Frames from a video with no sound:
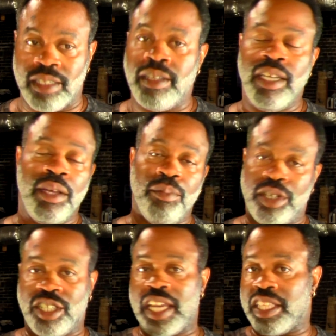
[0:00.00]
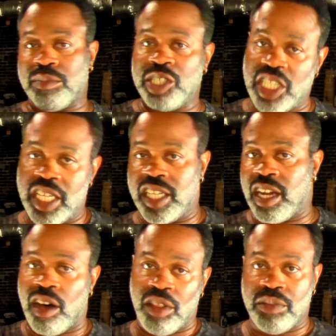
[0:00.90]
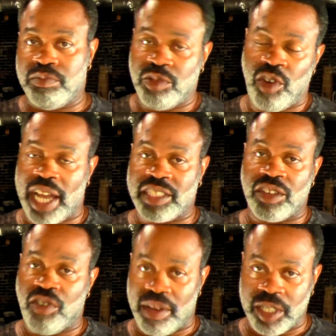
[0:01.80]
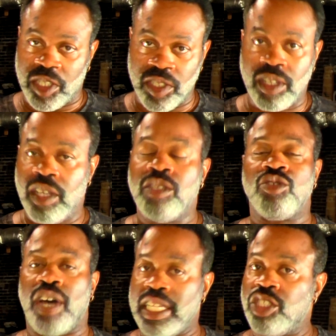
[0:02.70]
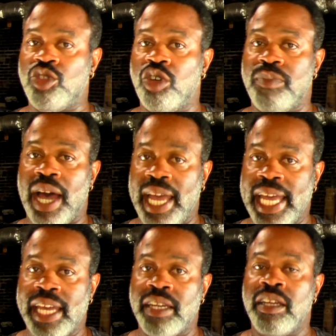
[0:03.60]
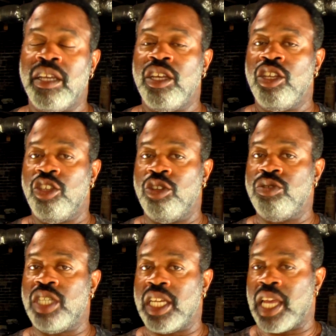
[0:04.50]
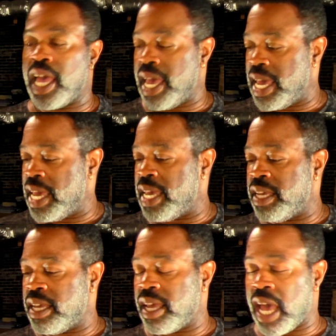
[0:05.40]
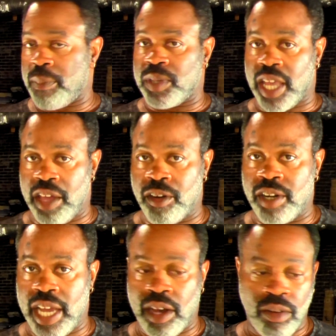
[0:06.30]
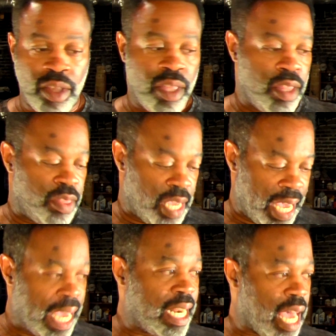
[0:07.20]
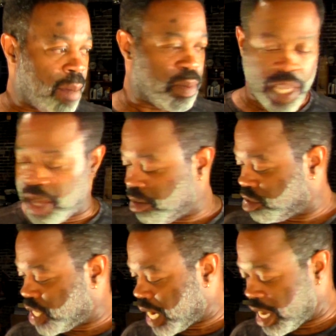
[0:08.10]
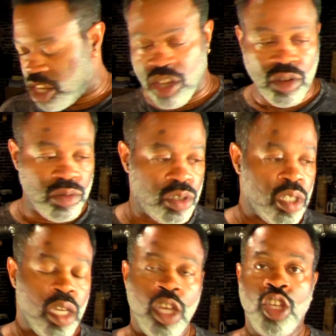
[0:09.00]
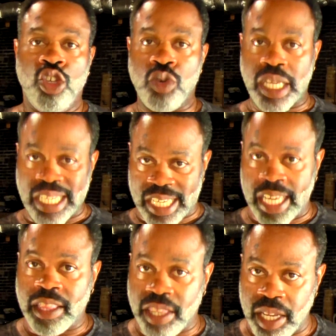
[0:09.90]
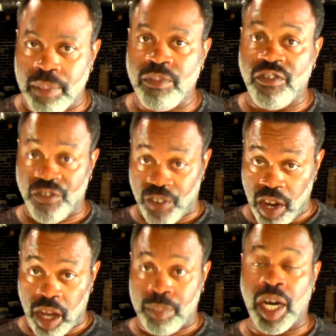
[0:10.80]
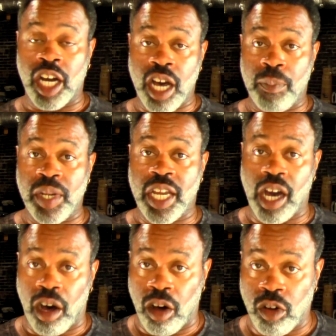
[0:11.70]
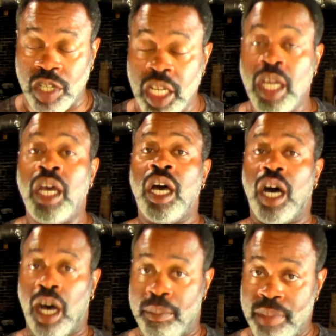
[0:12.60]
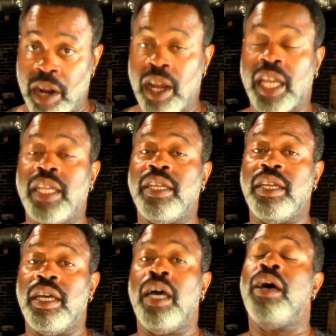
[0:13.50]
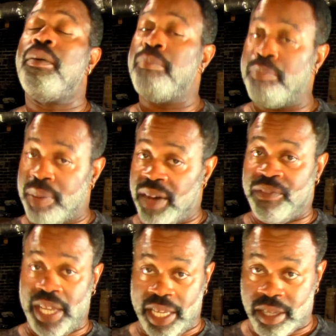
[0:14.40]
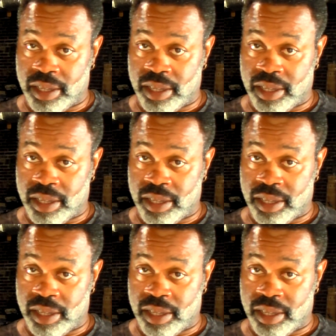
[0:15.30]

and plus you can't get the machine in all the cracks and crevices. So I just do it by hand using a applicator. Now, the hand applicators that I use, you can get them from a company called American Buffing.